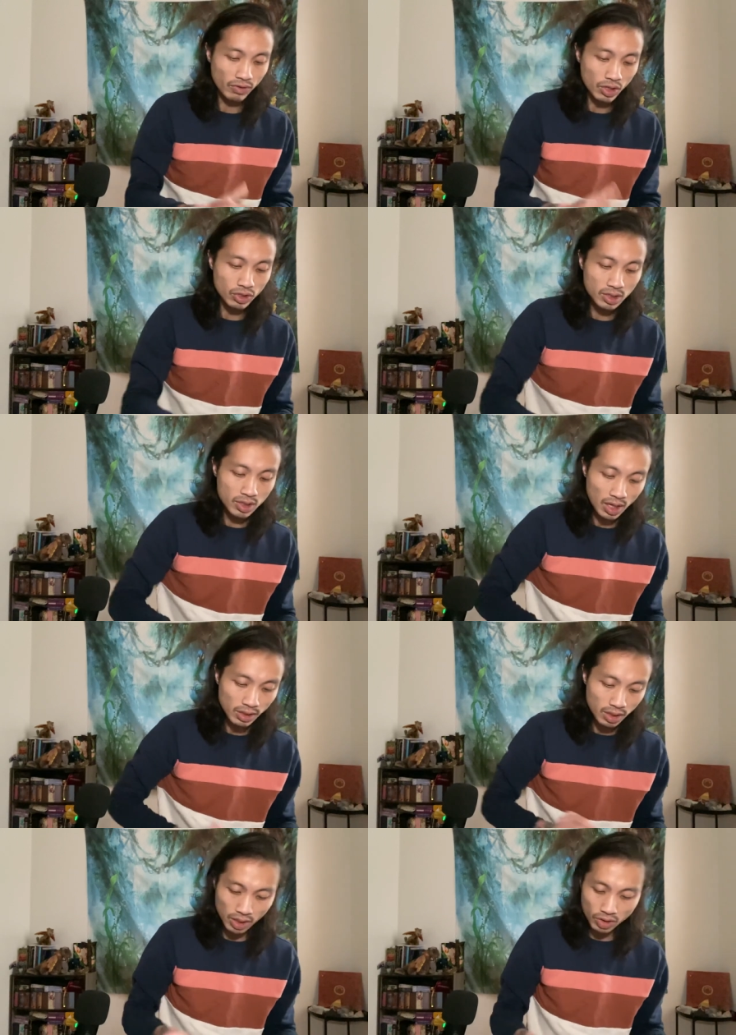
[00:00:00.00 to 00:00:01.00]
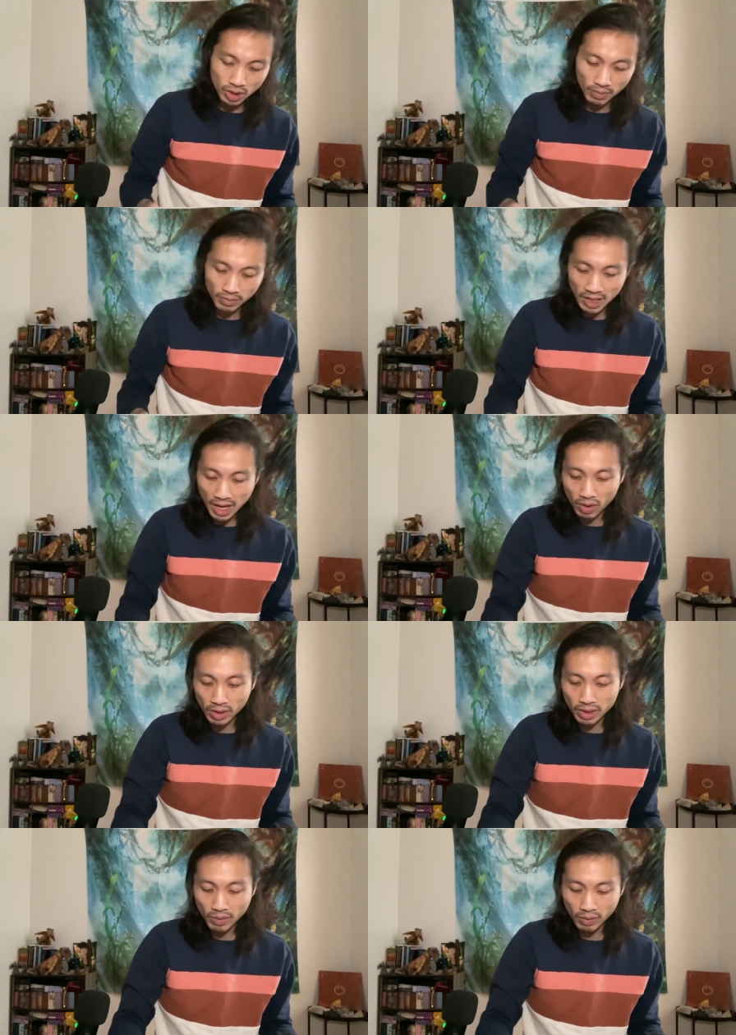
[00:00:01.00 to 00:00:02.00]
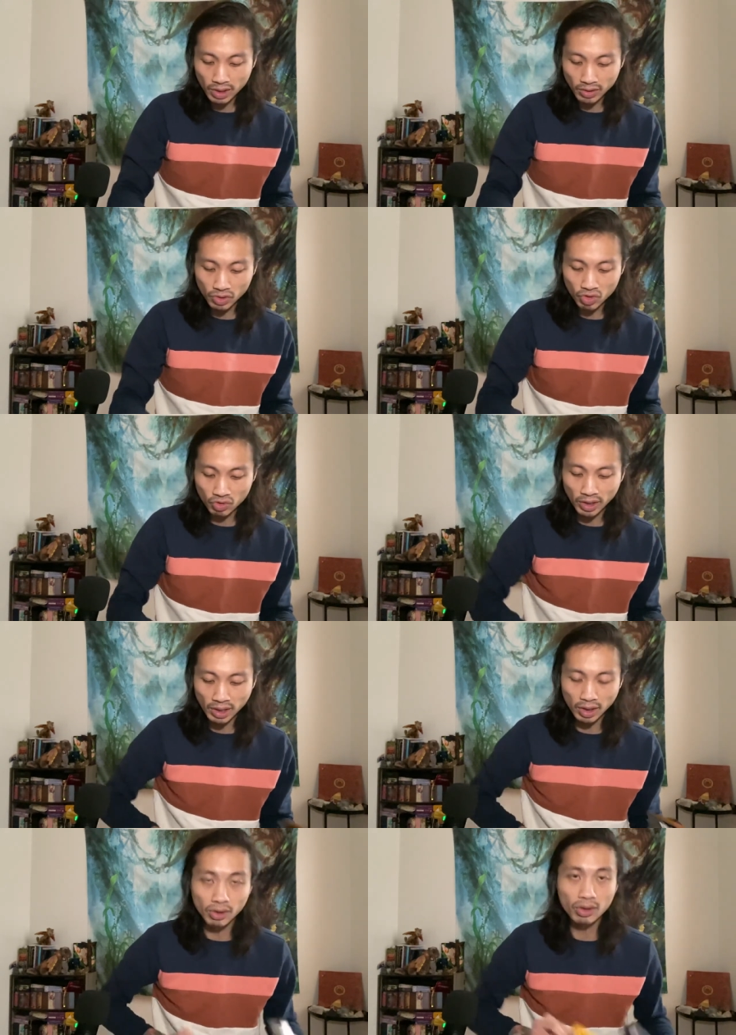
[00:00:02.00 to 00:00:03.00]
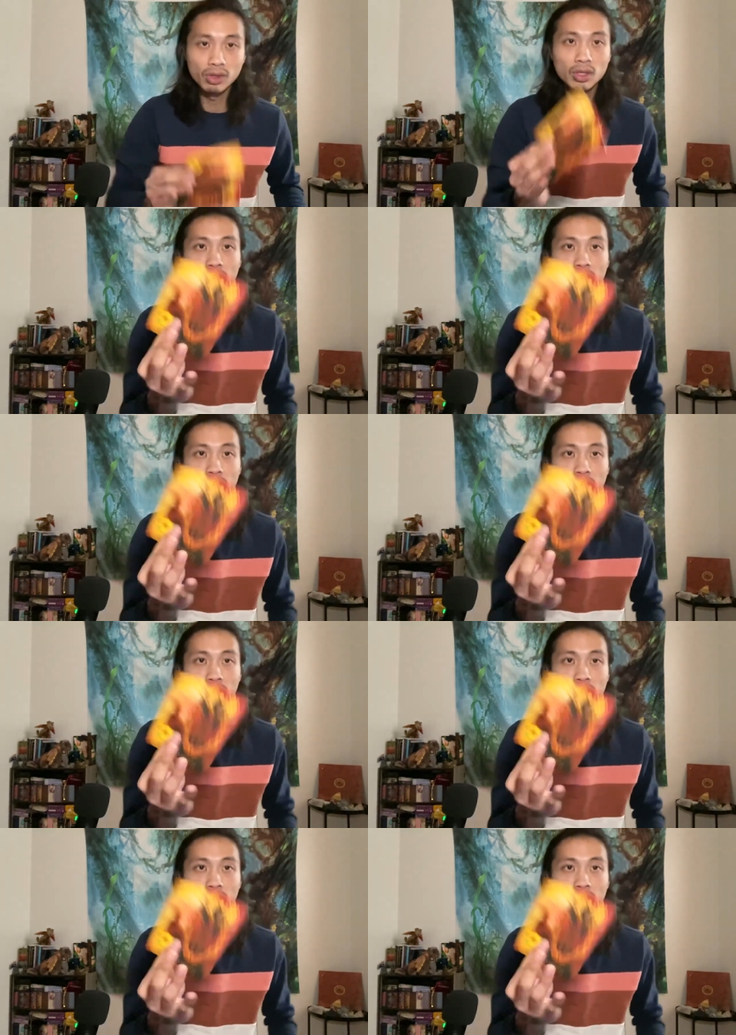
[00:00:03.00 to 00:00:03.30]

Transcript: the sun that jumped out, and then we have the strength